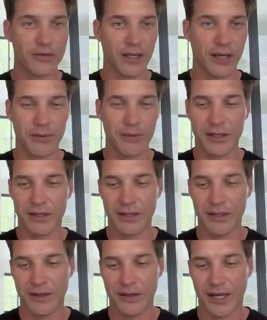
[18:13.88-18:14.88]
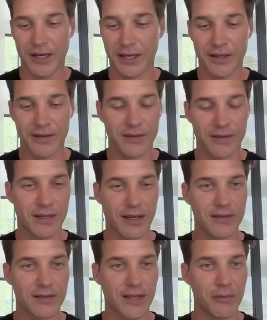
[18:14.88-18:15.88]
I mean, and again, these
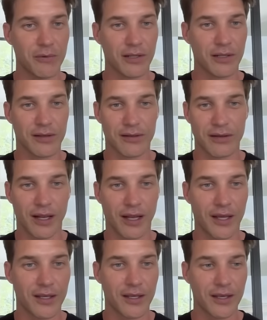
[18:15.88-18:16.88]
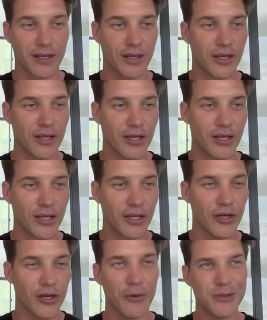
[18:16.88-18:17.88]
guys came with it like,
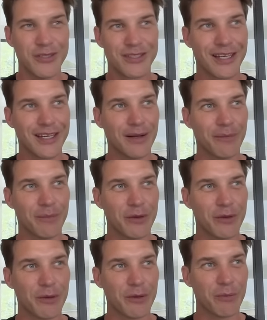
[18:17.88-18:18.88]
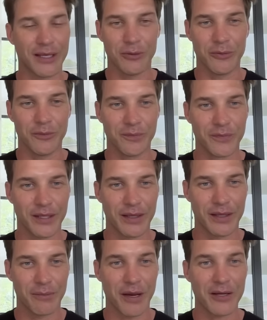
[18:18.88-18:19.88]
you know, I wasn't setting up the bike at all.
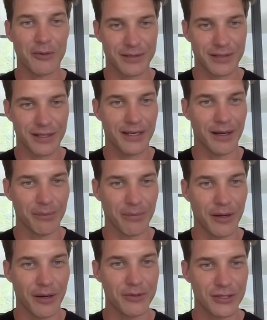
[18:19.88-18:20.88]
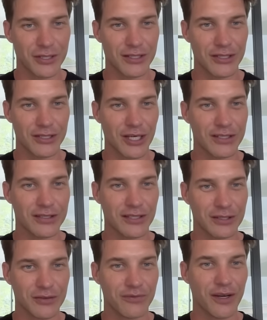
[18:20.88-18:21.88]
The bike was set up. I was just adjusting
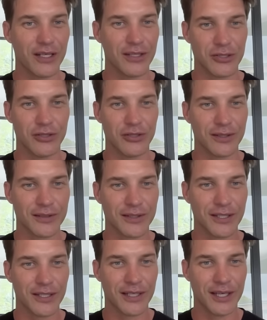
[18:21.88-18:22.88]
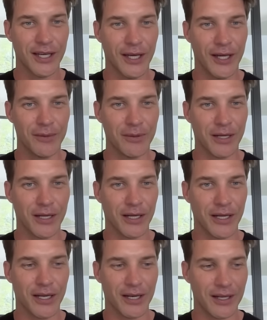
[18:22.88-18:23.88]
to fine tune it, um,
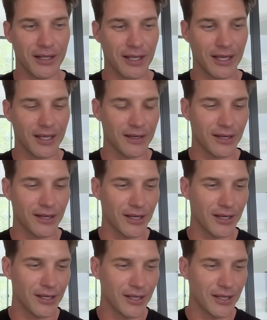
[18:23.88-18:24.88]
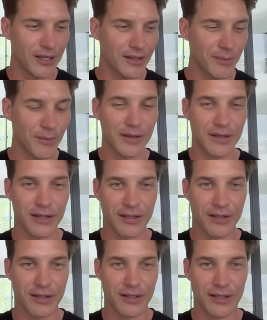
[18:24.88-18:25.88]
and uh, that made
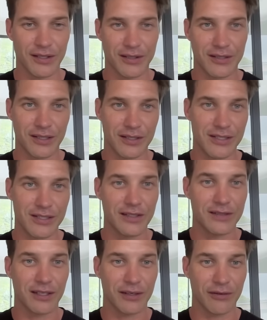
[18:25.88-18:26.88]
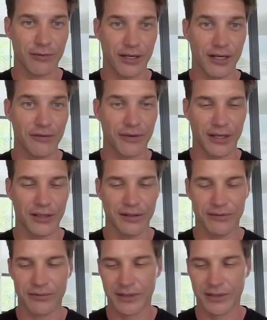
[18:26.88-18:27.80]
the, the the testing really effective.